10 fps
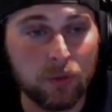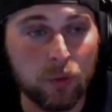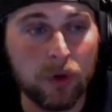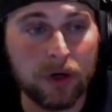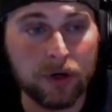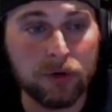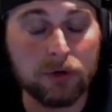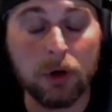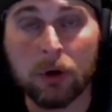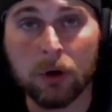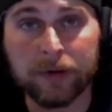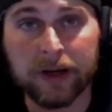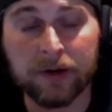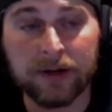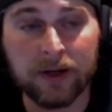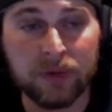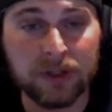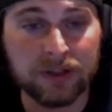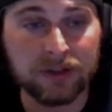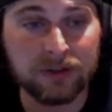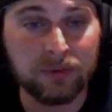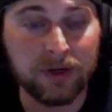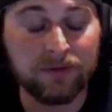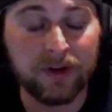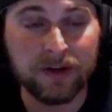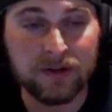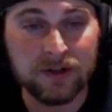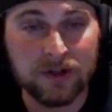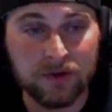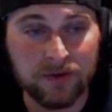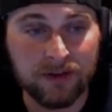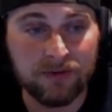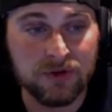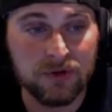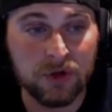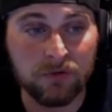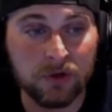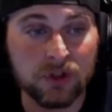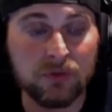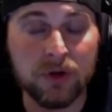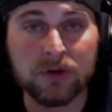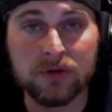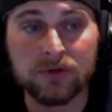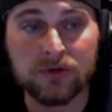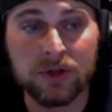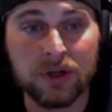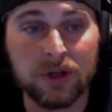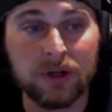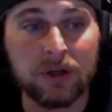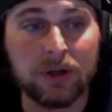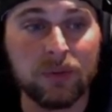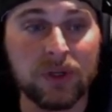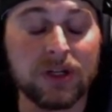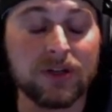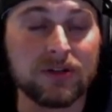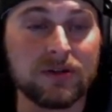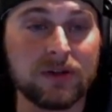where you go haul down at, because you might find yourself having to overexpose, because